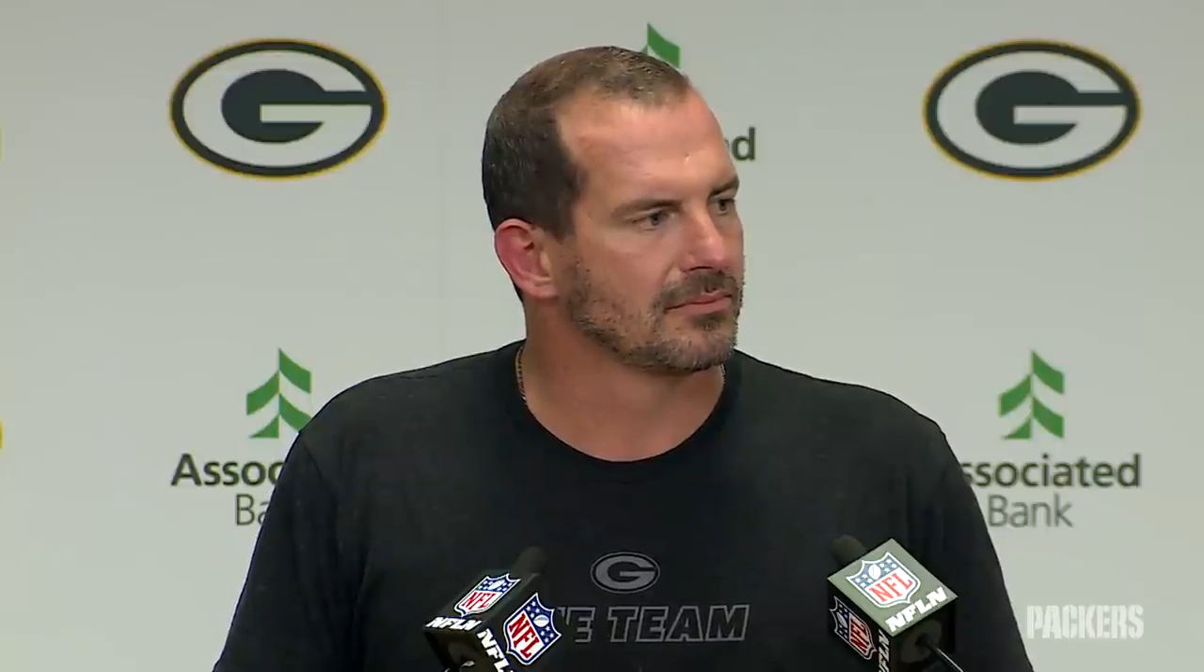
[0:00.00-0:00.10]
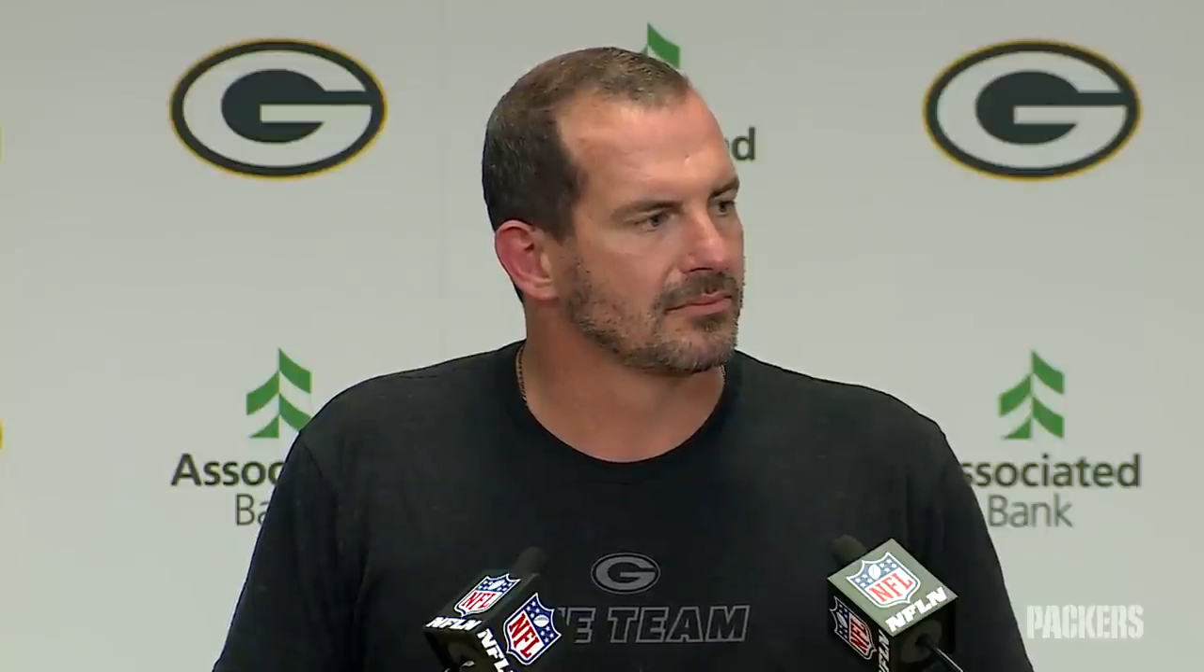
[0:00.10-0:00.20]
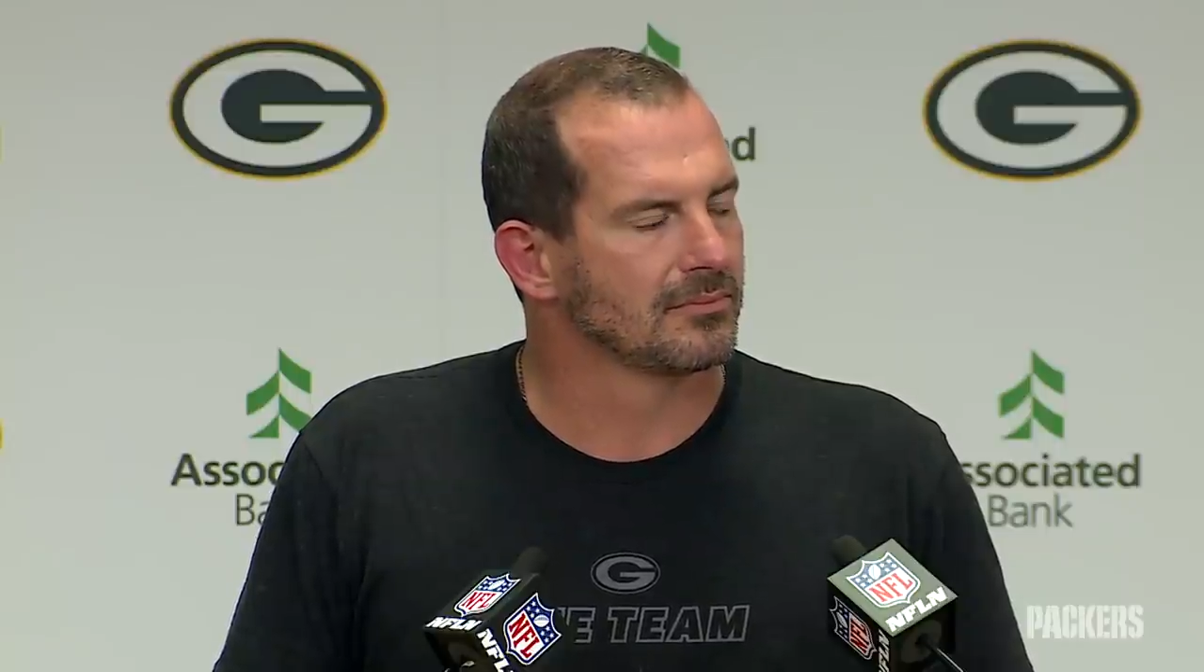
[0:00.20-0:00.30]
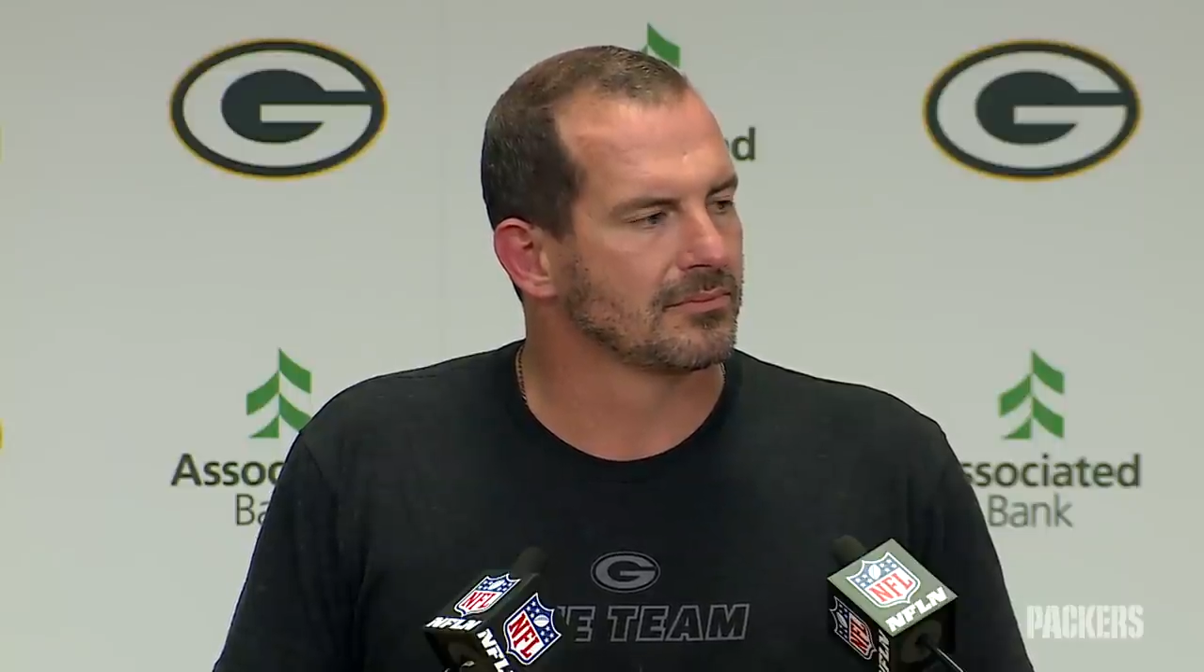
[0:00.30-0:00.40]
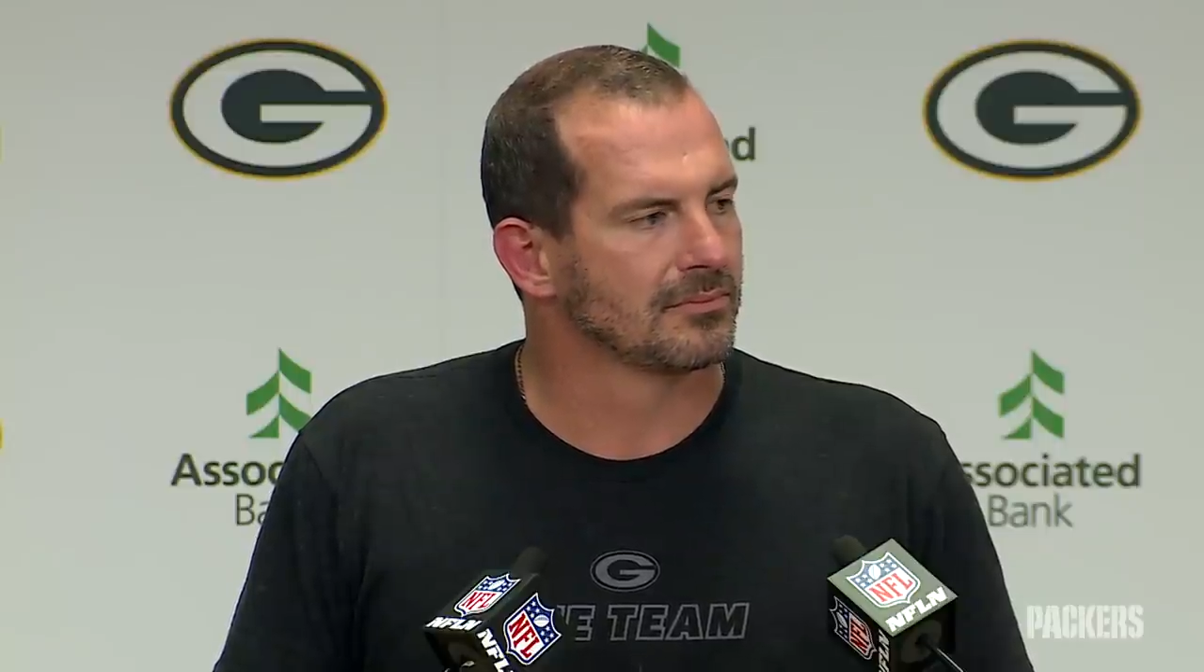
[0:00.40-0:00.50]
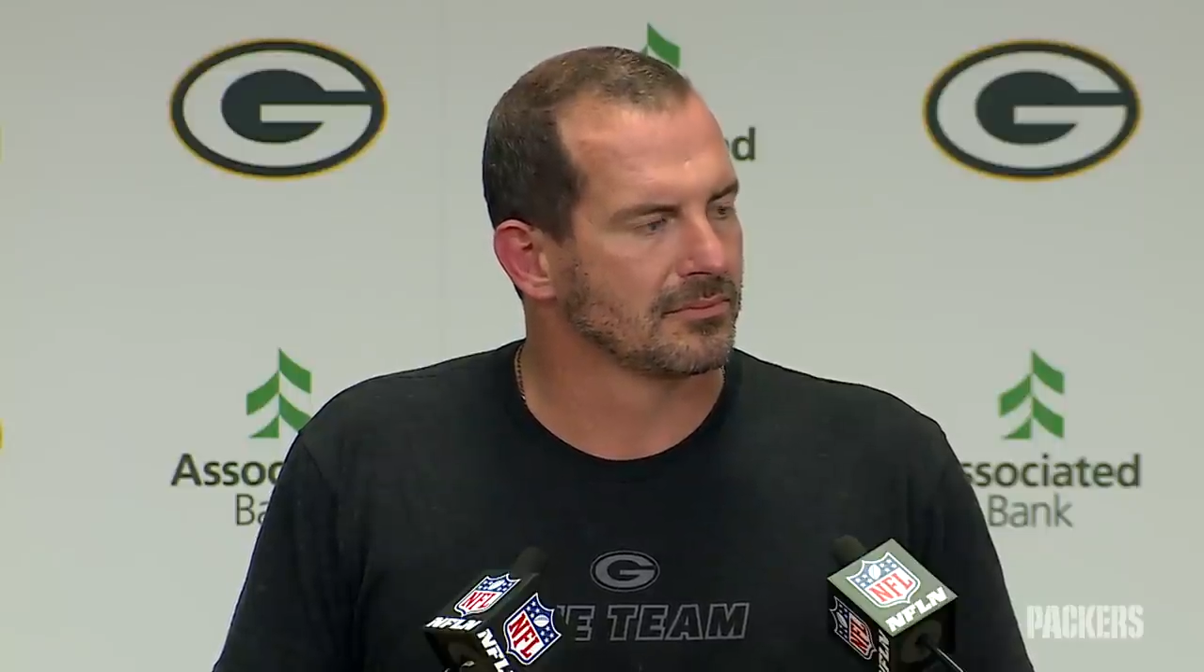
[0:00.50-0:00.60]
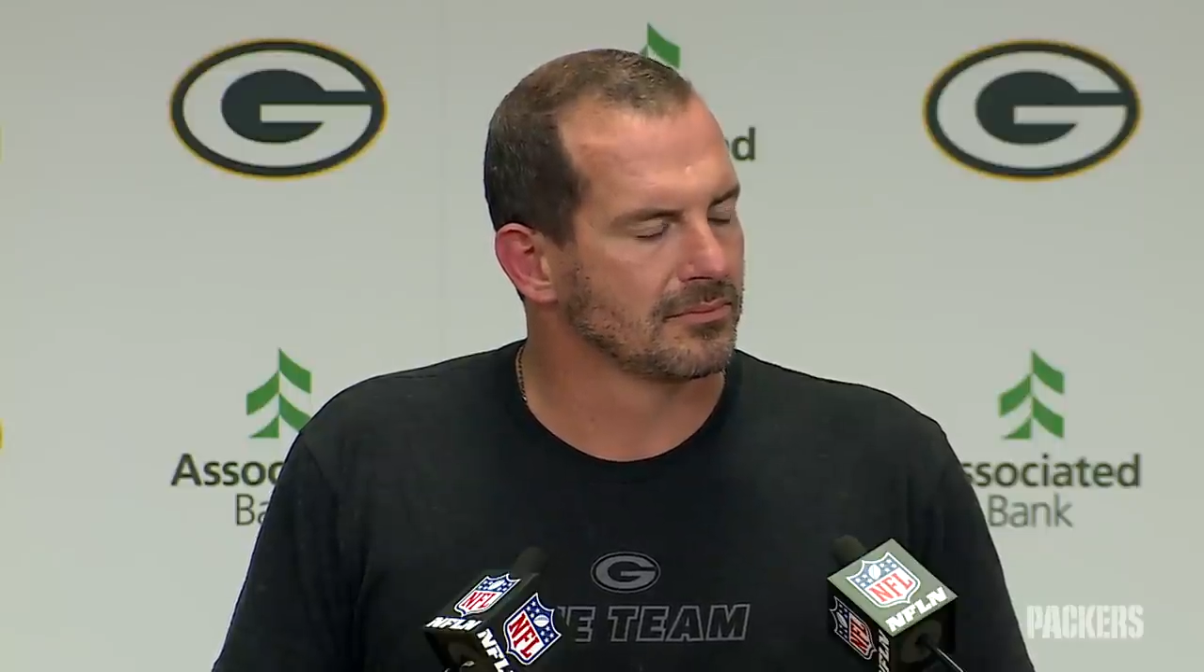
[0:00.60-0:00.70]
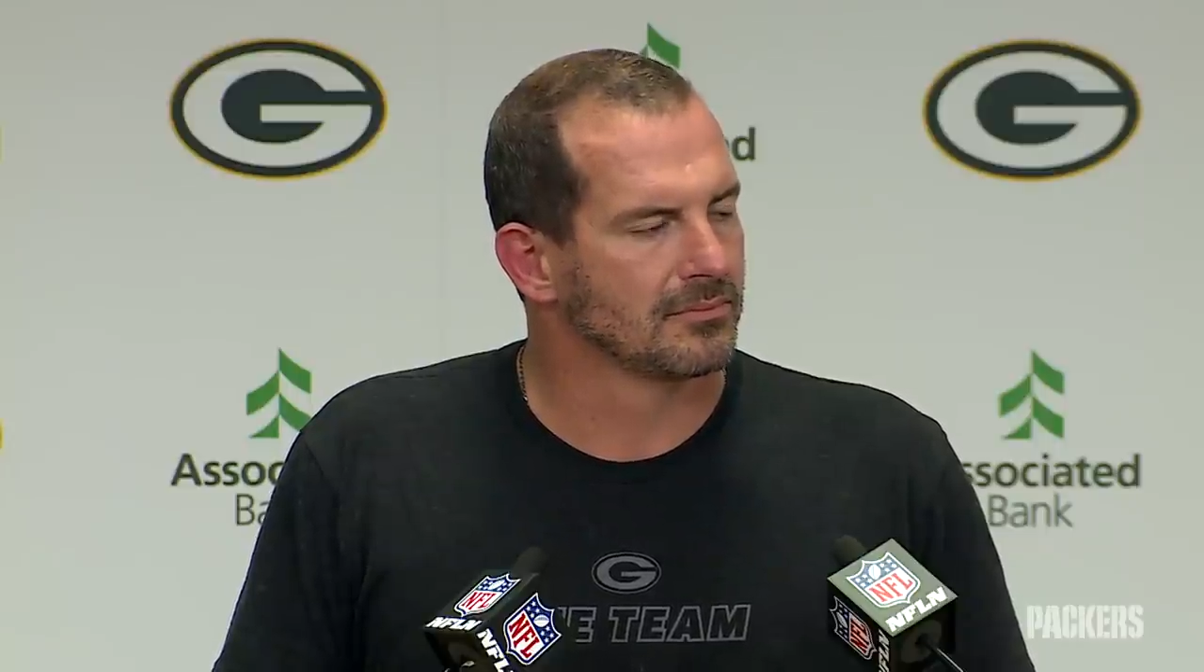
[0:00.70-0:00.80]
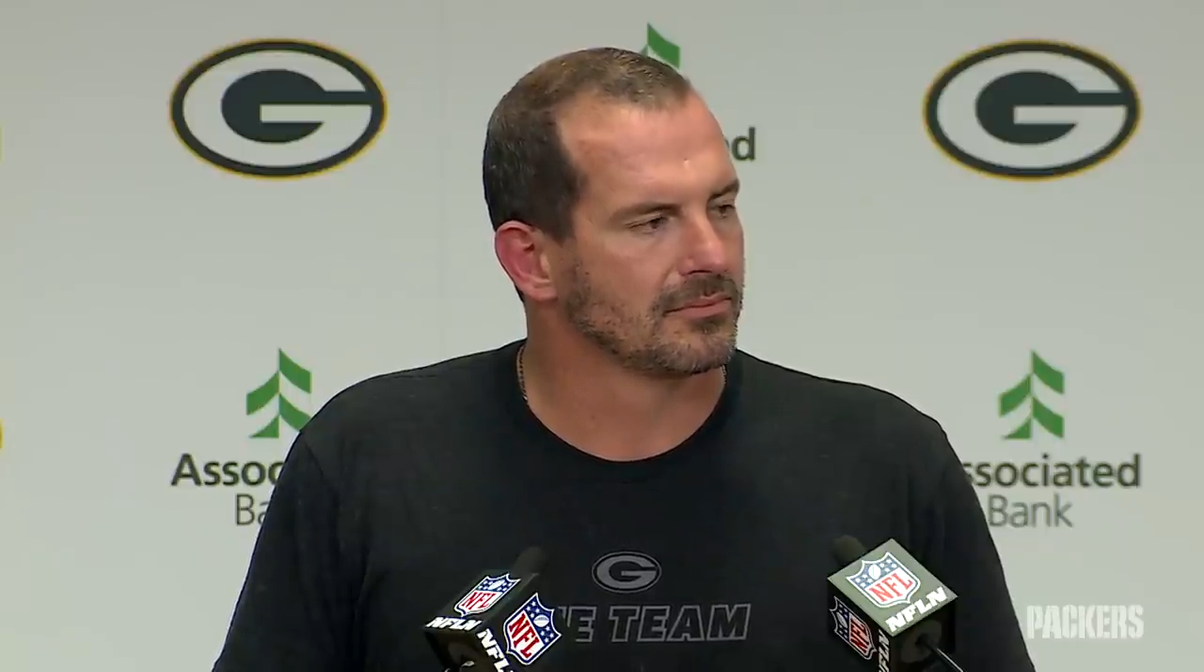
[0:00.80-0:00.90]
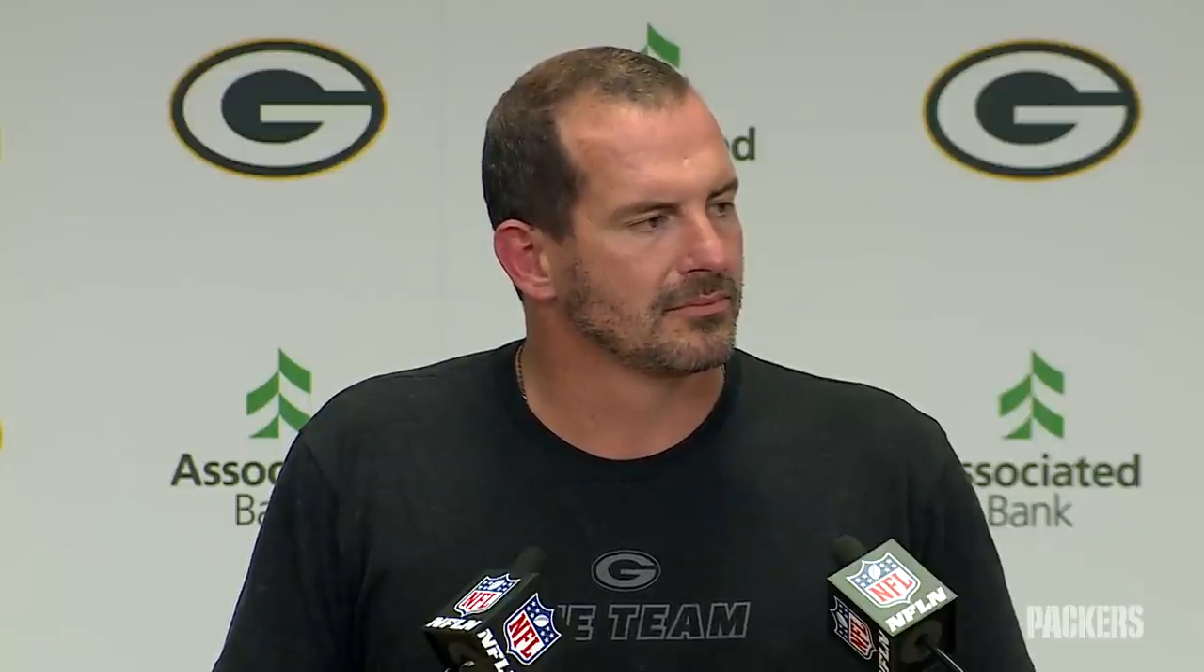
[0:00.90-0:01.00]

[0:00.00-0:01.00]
personality,